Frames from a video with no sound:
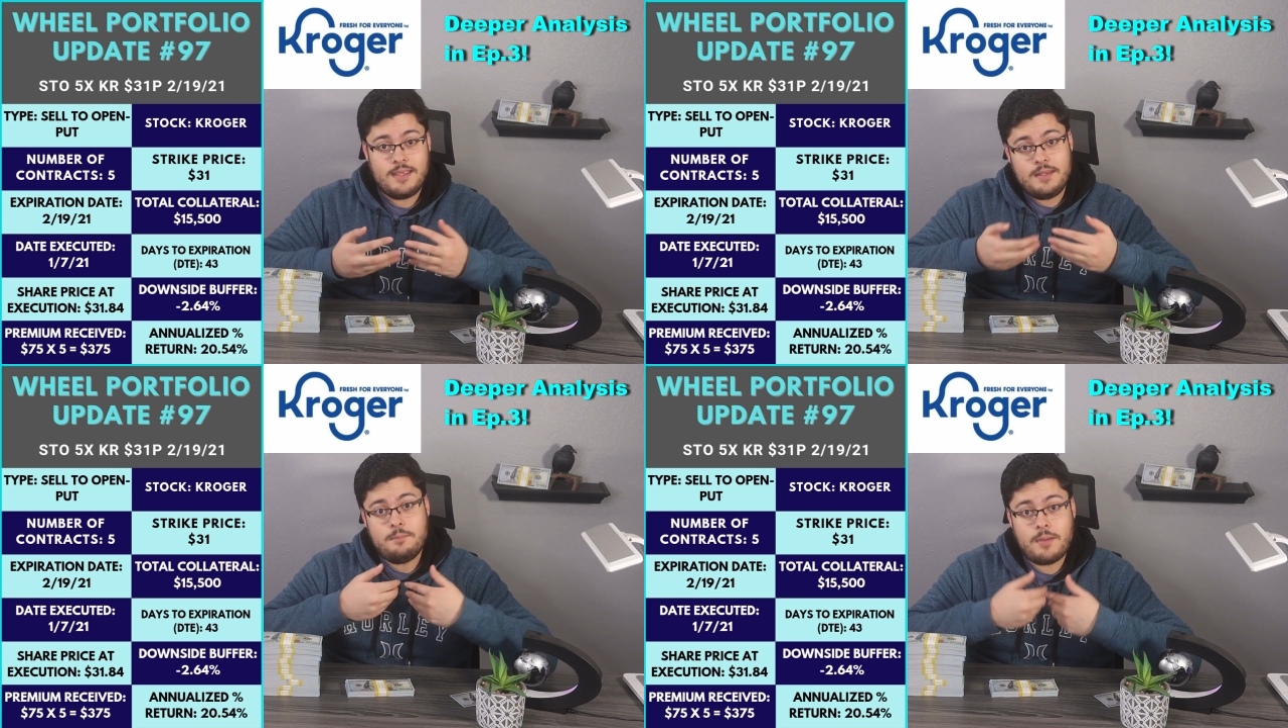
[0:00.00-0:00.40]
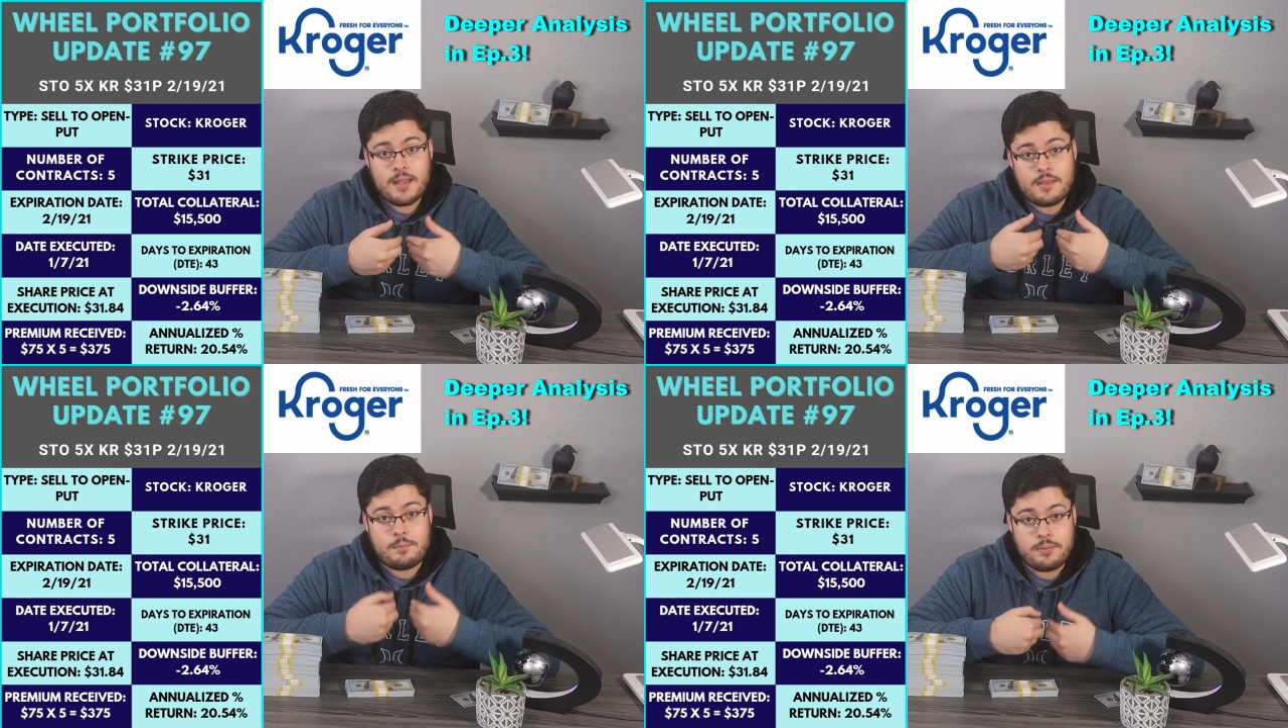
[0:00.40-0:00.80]
In
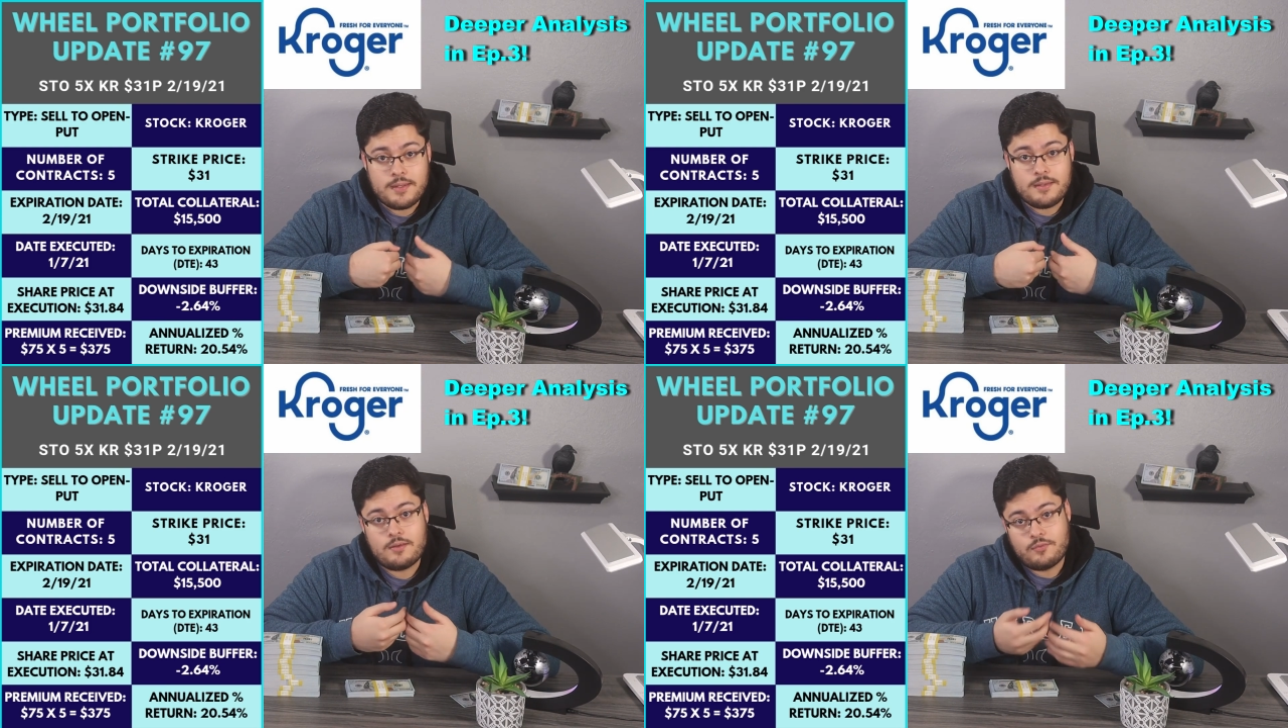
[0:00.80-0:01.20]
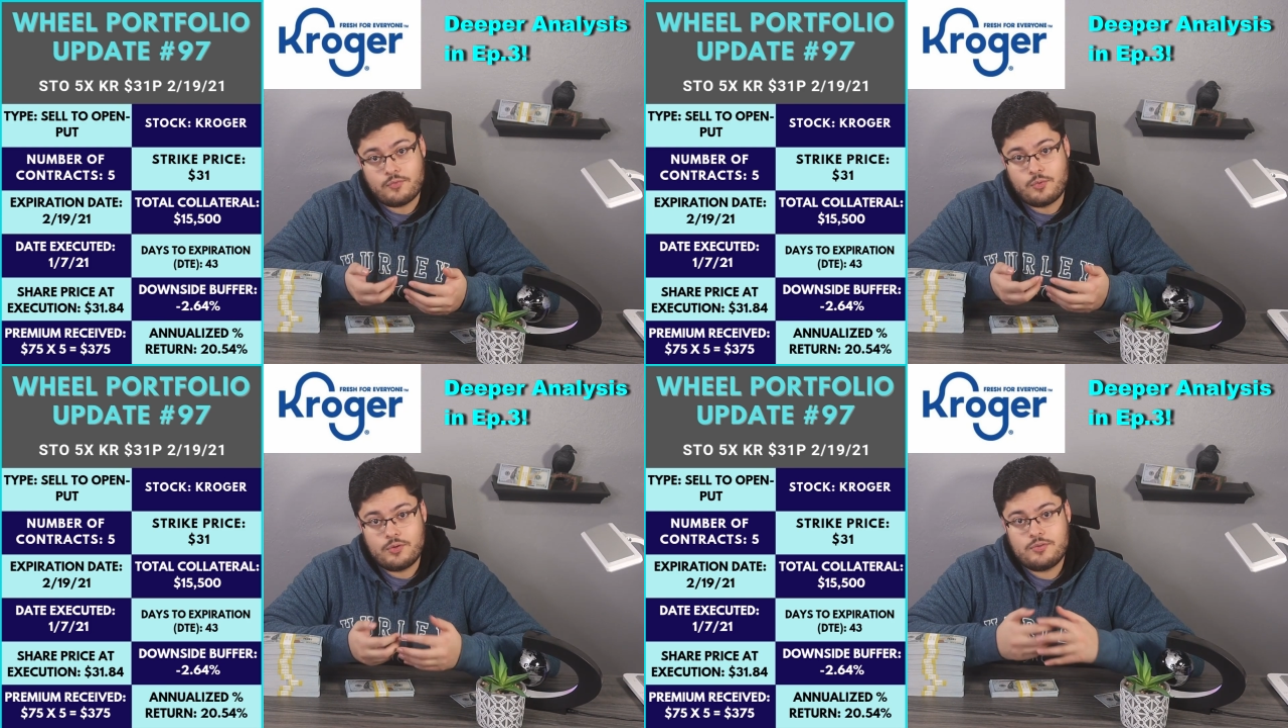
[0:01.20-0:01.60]
my opinion, of
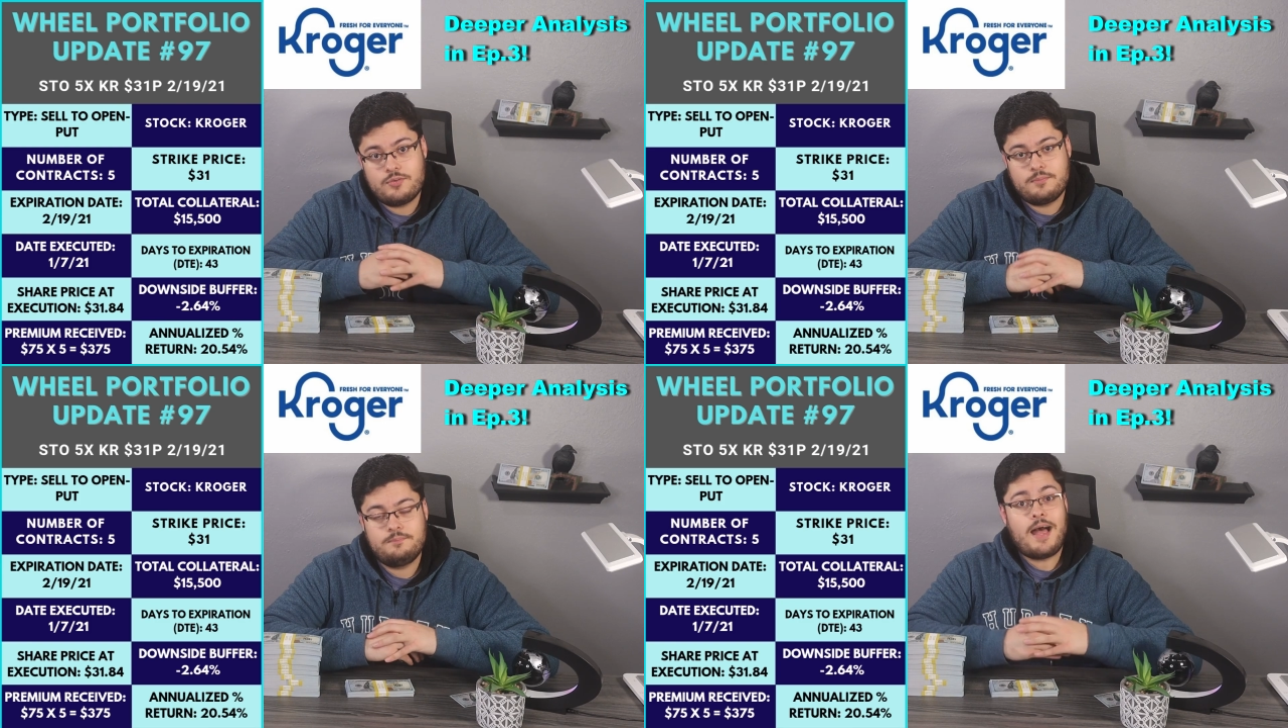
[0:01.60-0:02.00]
course.